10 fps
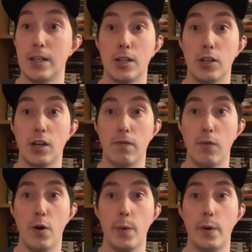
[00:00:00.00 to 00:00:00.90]
look
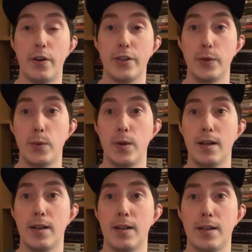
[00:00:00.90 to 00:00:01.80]
forward
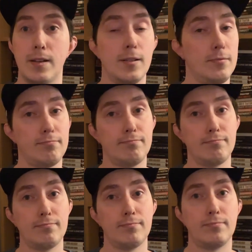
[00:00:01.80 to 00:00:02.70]
to
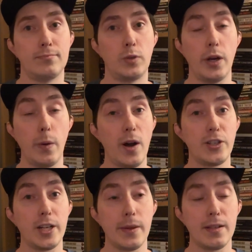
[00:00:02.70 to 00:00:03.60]

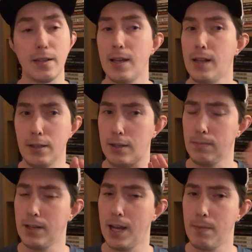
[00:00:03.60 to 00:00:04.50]
rewatching this again
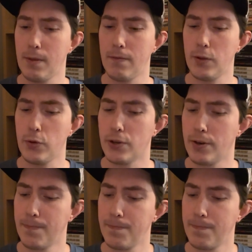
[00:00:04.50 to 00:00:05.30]
sometime in the future.